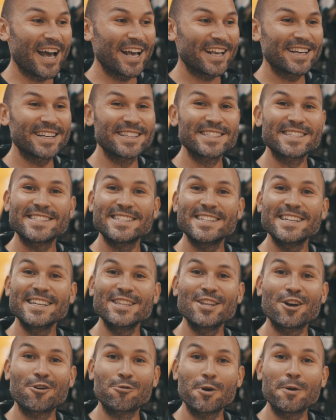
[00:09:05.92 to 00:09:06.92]
I can see
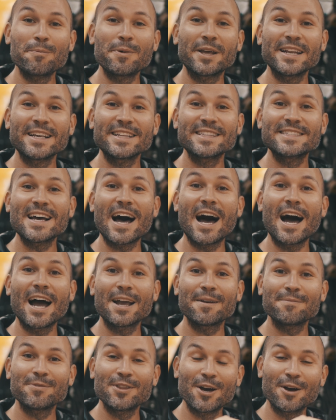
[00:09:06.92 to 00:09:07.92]
the remaining
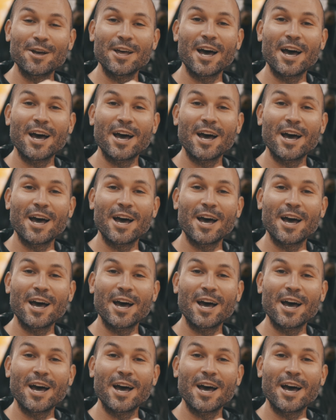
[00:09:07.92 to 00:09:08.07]
time,